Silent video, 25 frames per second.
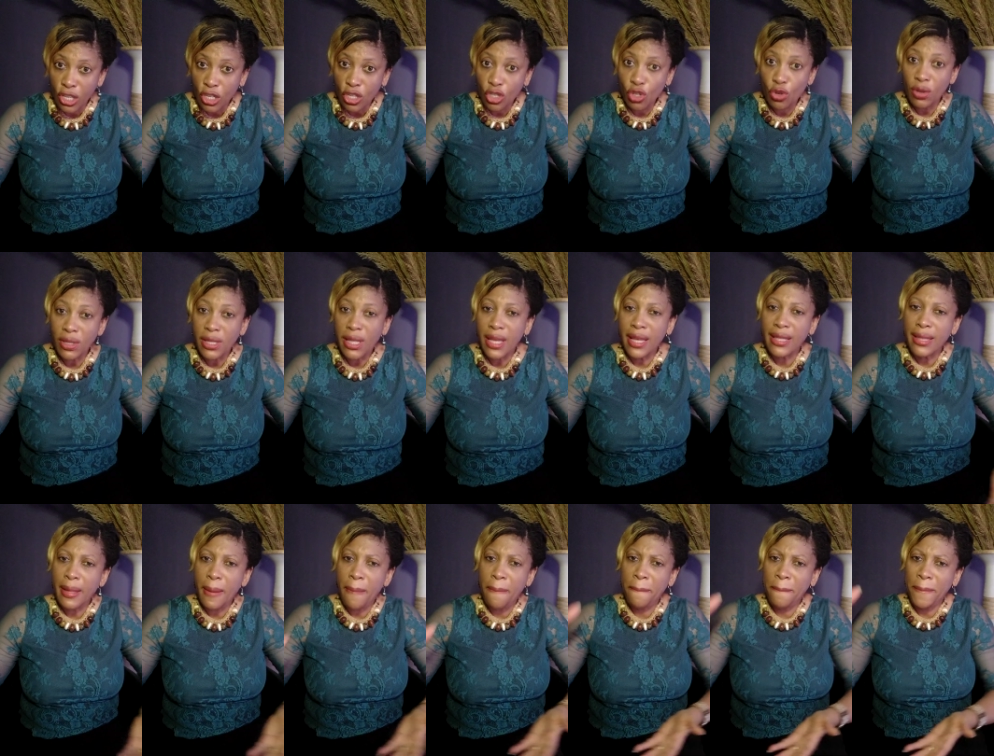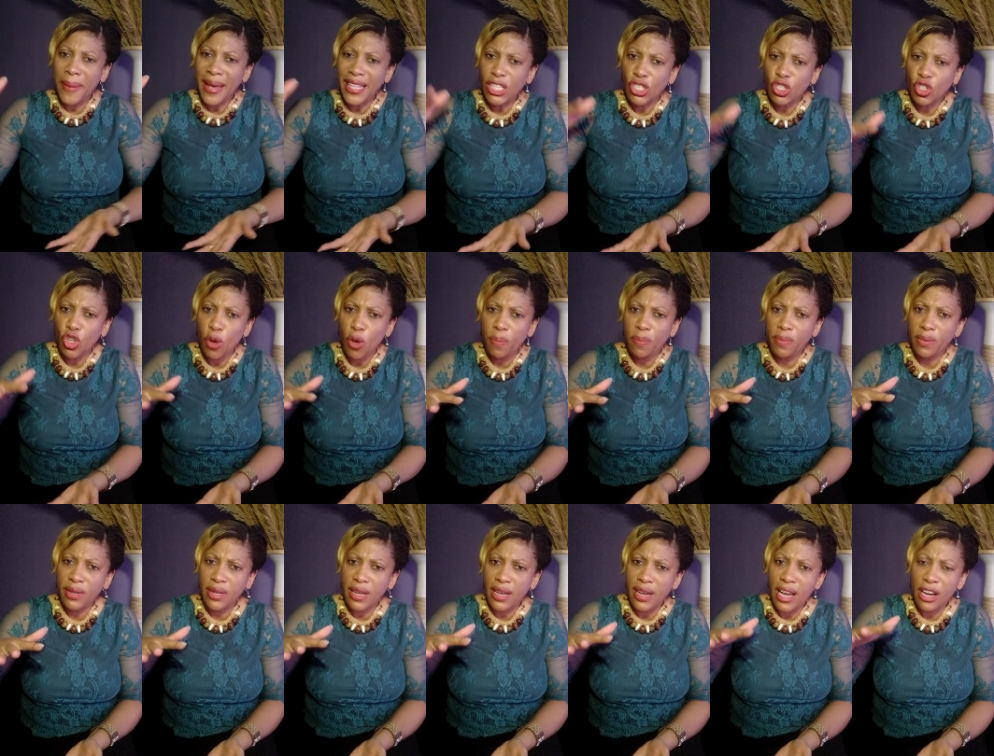So they pent
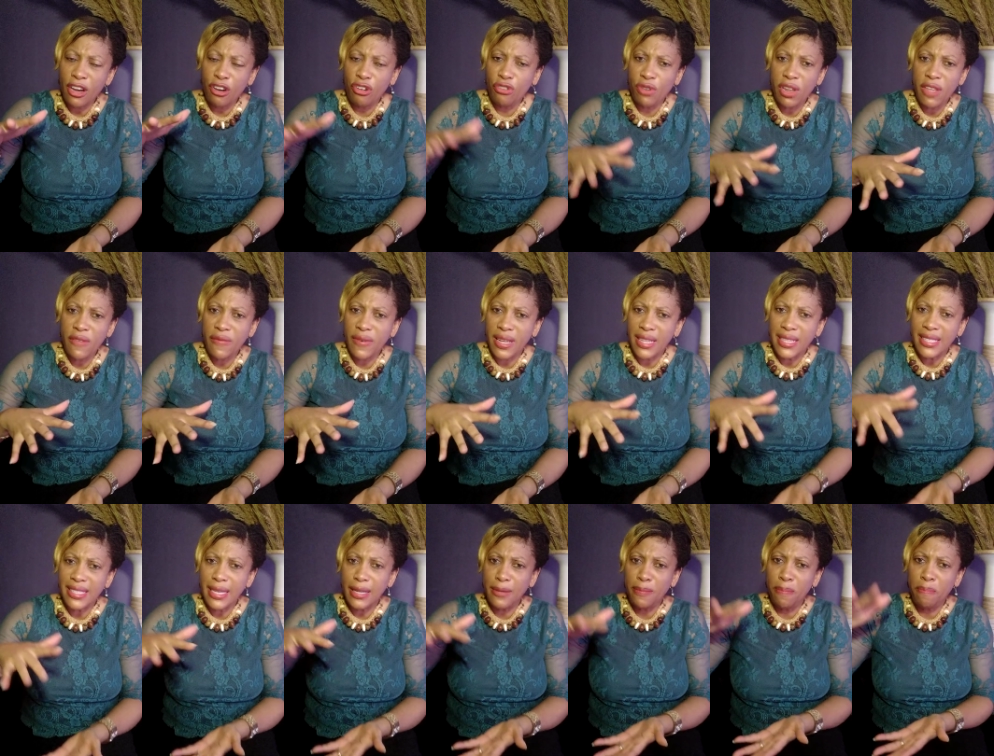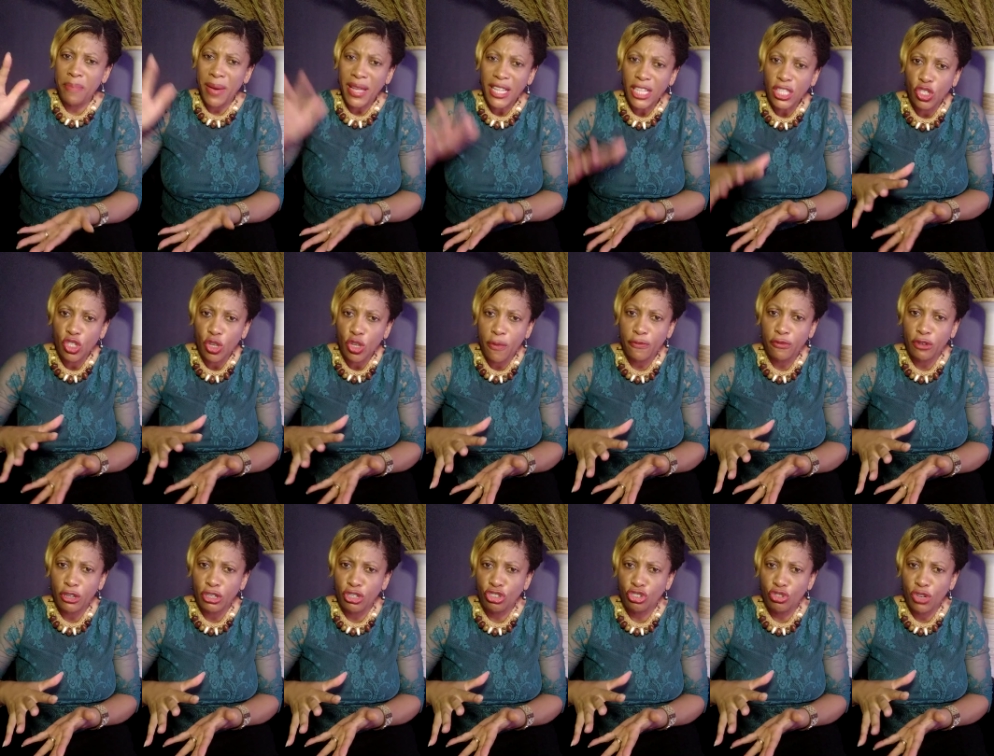up a grievance and pent up
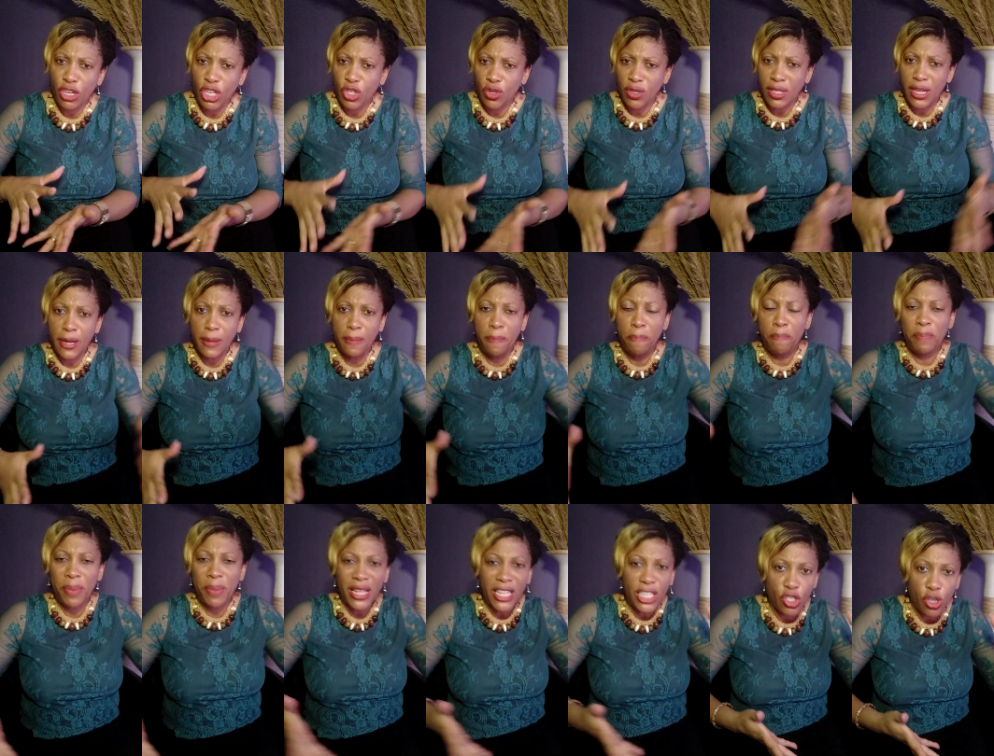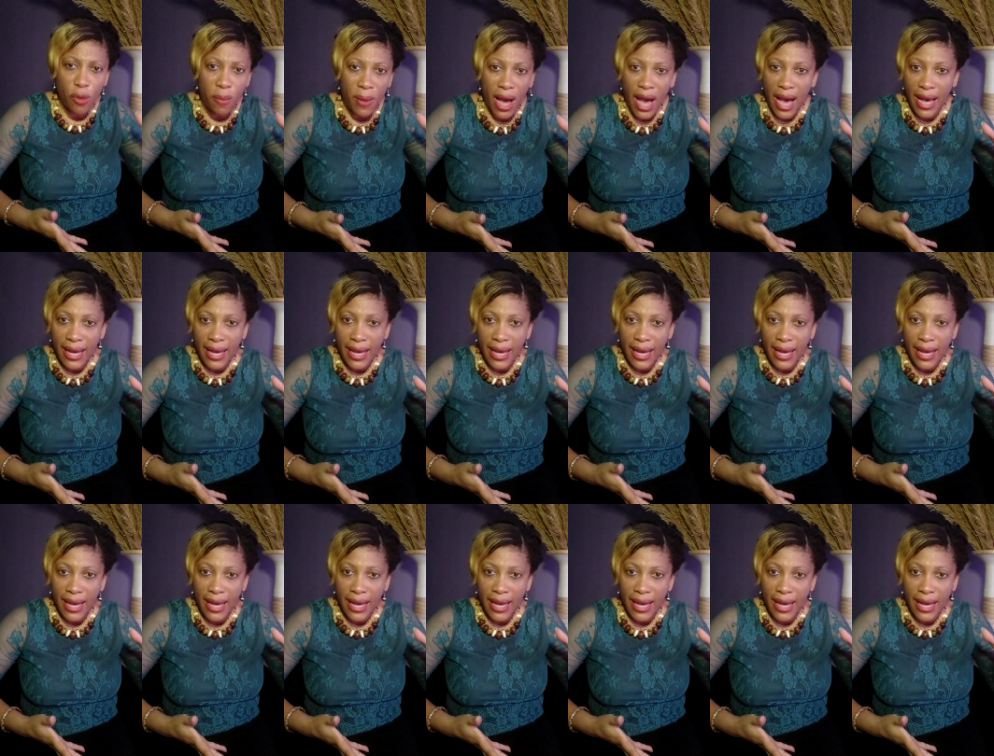frustration and pent up